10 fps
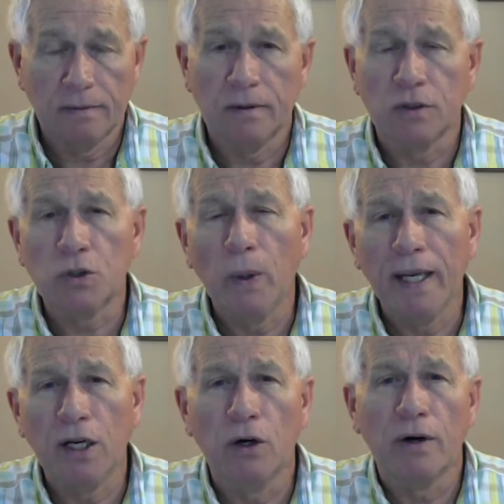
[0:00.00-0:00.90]

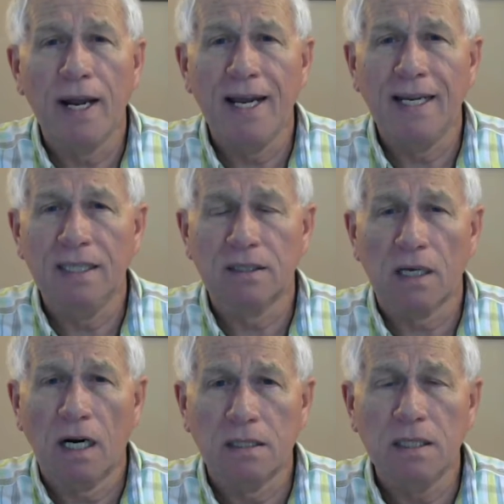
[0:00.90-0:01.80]
swing gray is
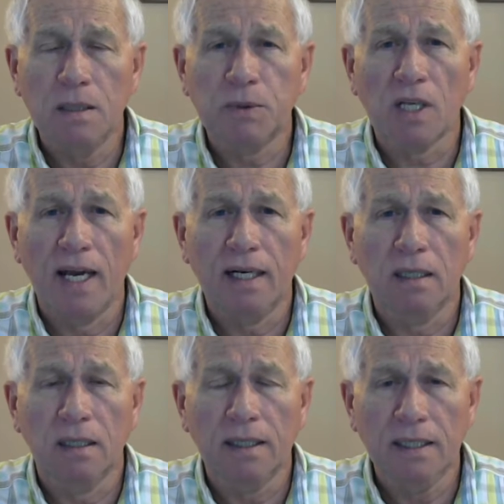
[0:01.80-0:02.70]
our deep
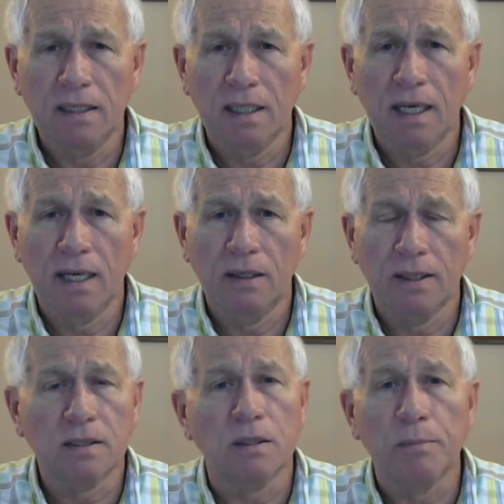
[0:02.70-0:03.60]
cycle indicator.
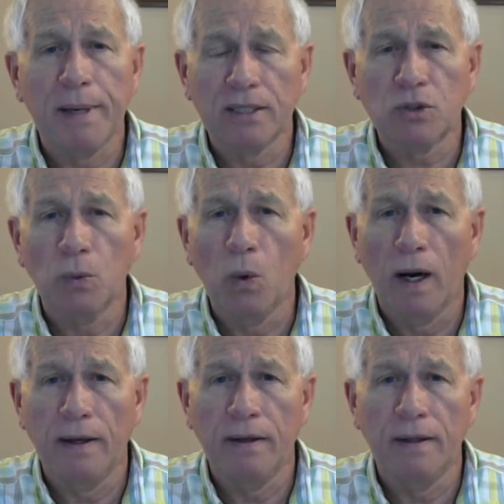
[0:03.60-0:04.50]
It's the best
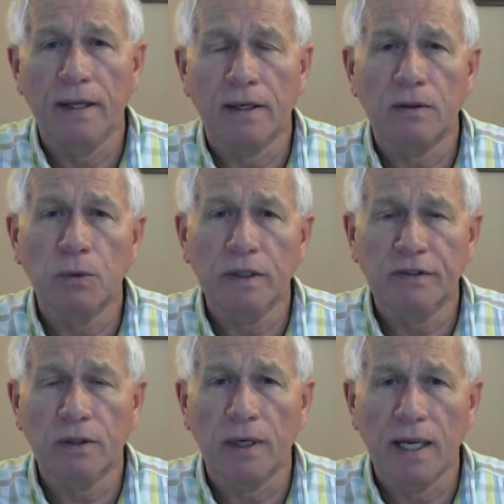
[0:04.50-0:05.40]
one that
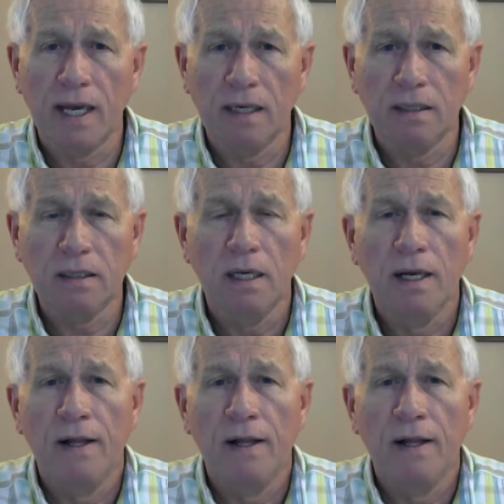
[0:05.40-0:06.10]
we've created.